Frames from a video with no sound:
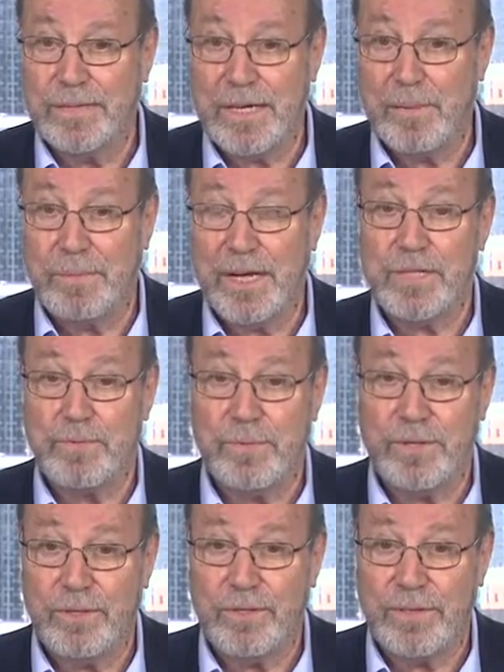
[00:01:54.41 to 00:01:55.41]
in a place
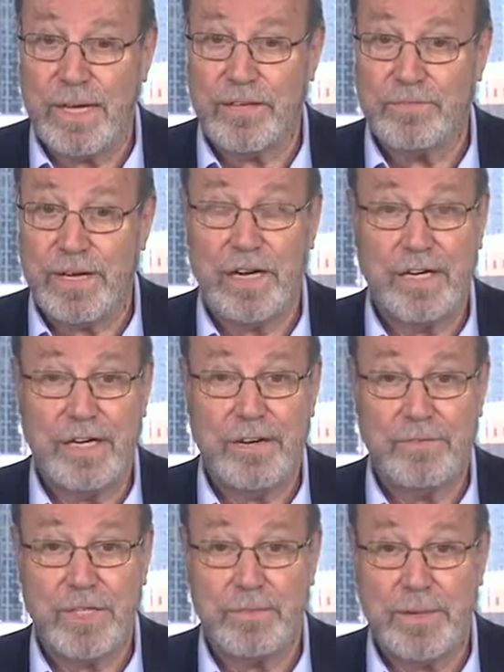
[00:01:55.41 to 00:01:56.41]
where I frankly
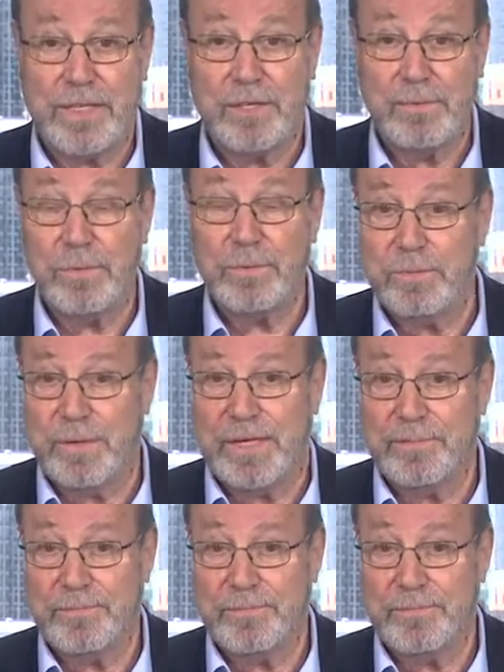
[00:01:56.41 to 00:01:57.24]
never expected we would be.